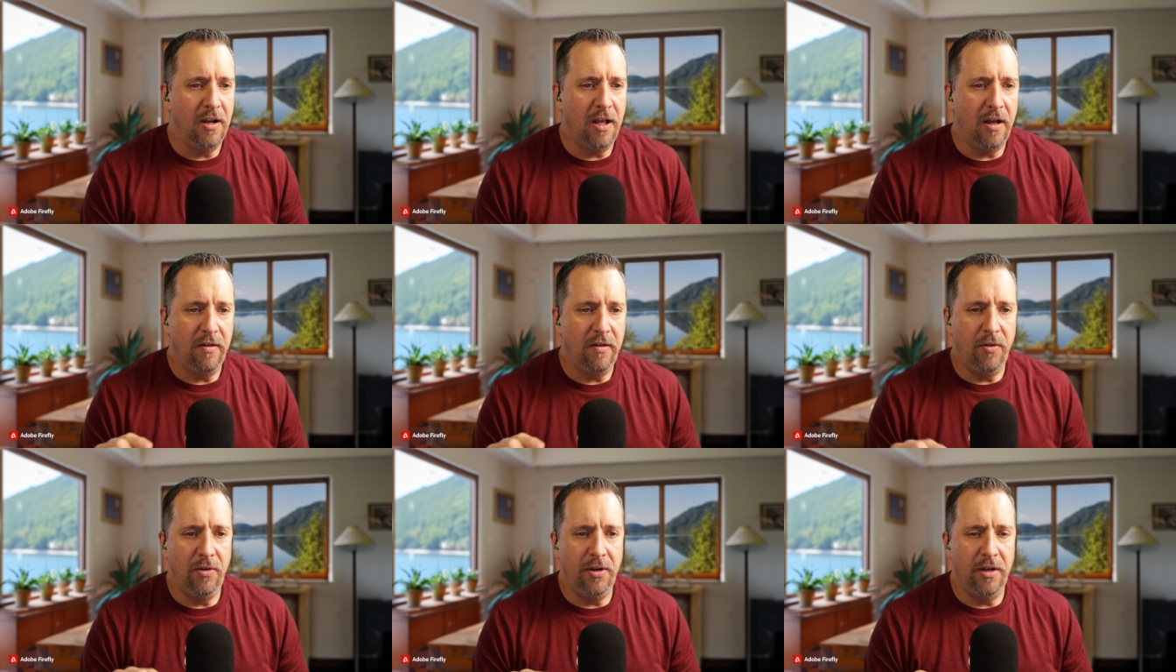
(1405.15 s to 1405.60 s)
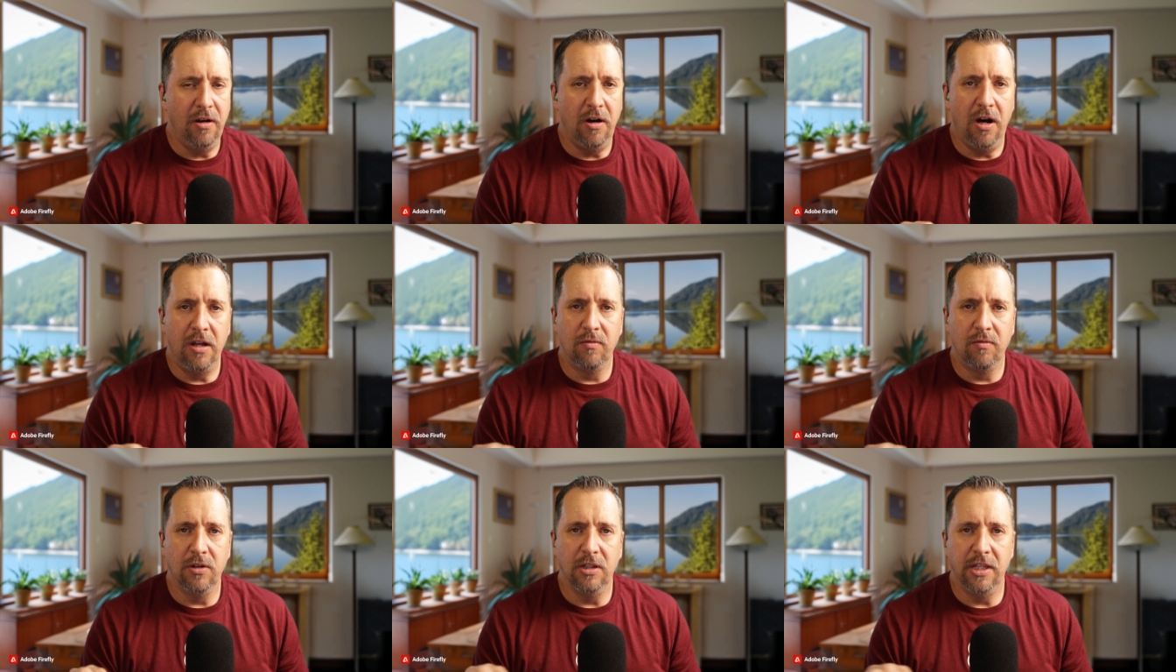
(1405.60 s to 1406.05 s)
Now, on an
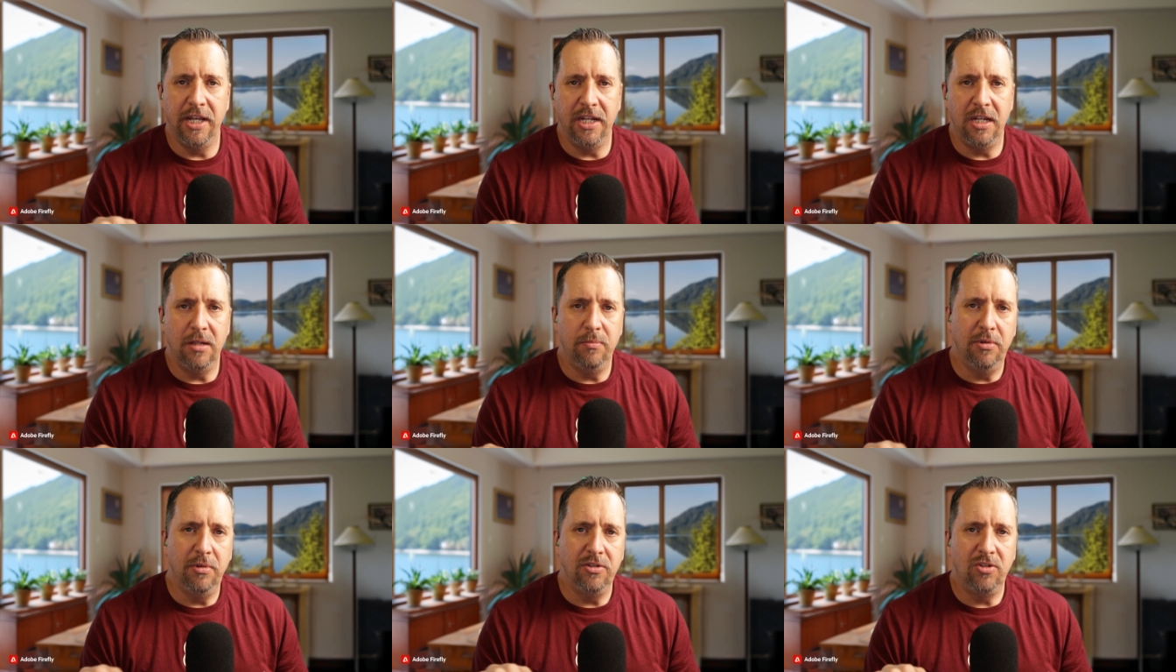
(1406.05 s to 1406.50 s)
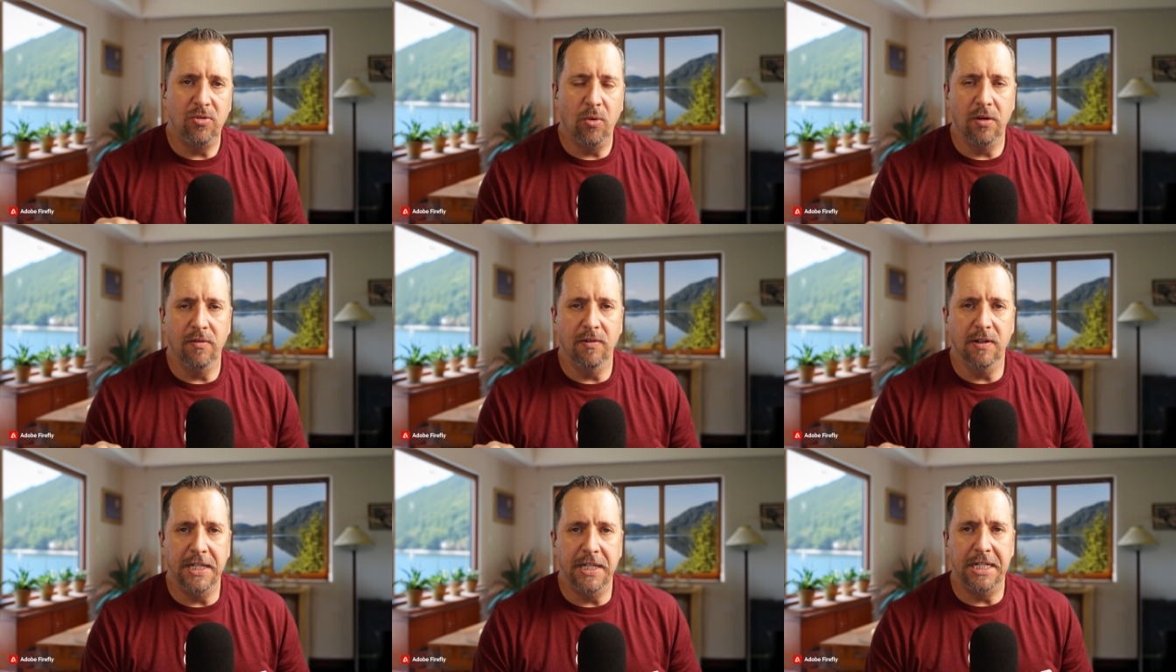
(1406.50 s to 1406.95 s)
unrelated but
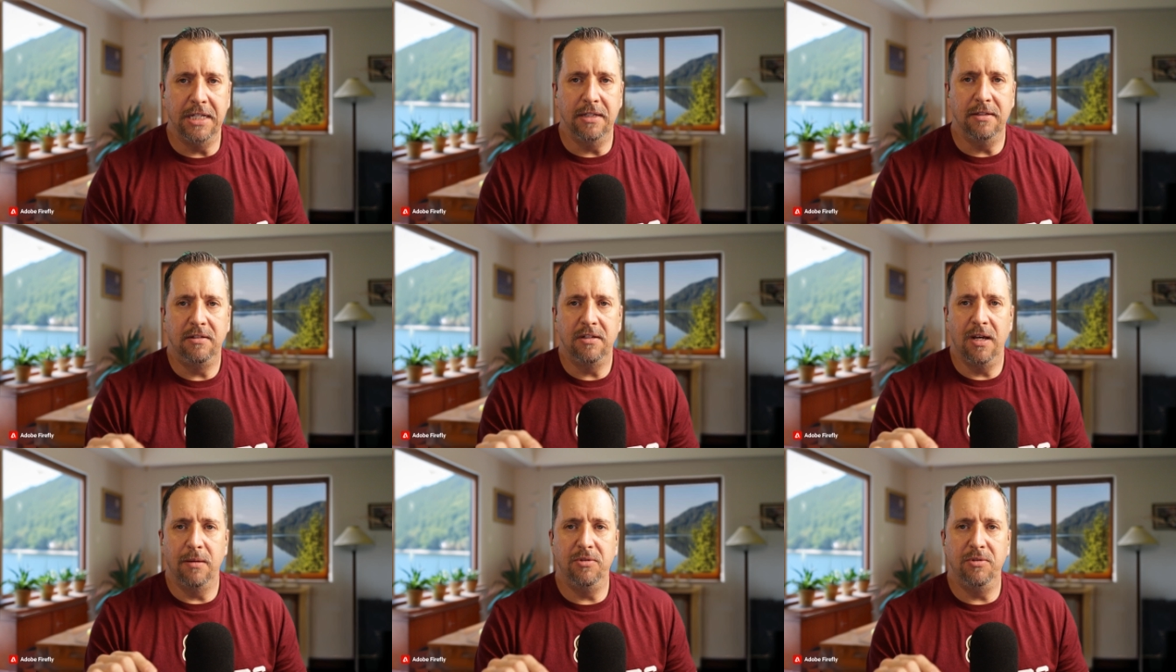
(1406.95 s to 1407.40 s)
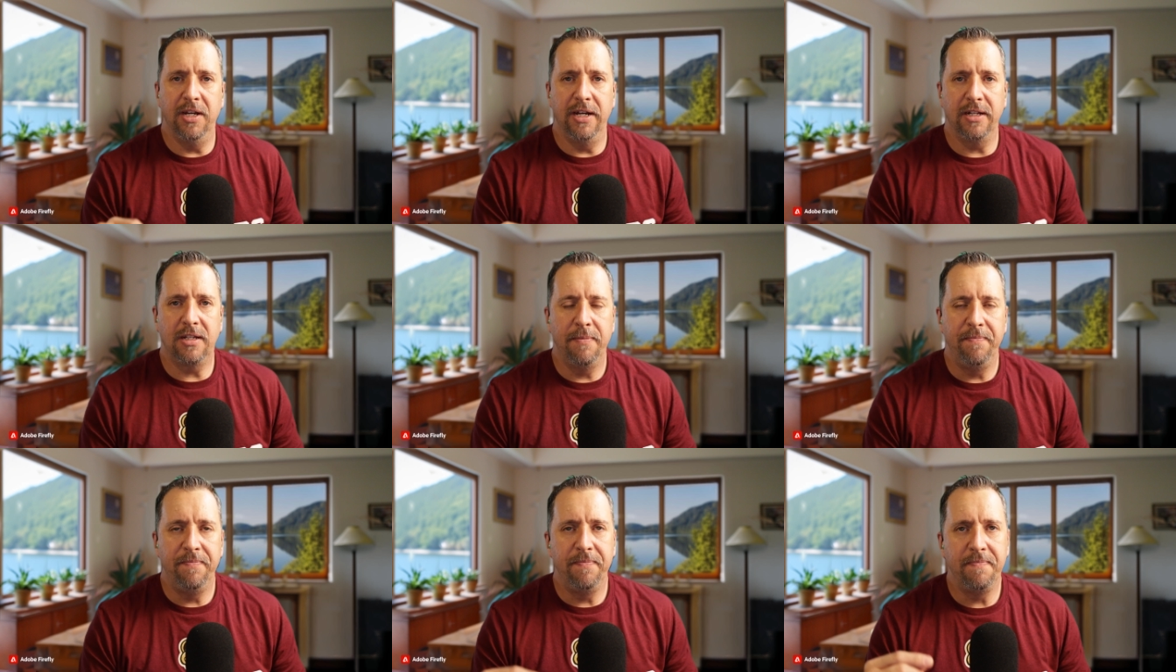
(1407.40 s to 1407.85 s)
sort of related
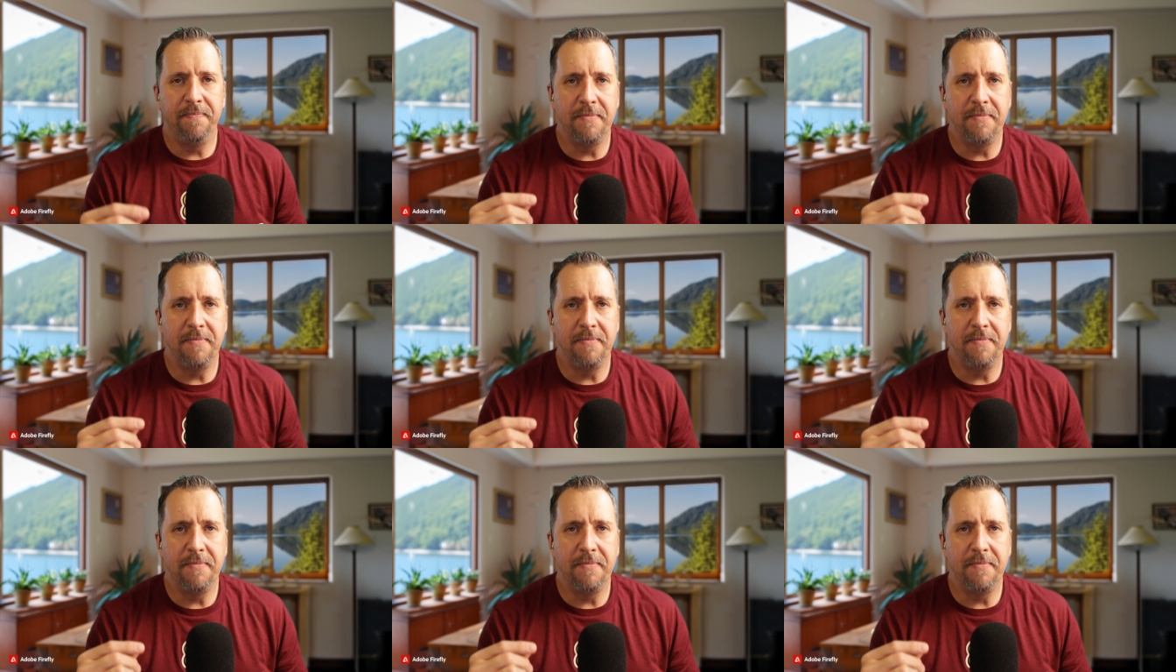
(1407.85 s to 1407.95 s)
subject,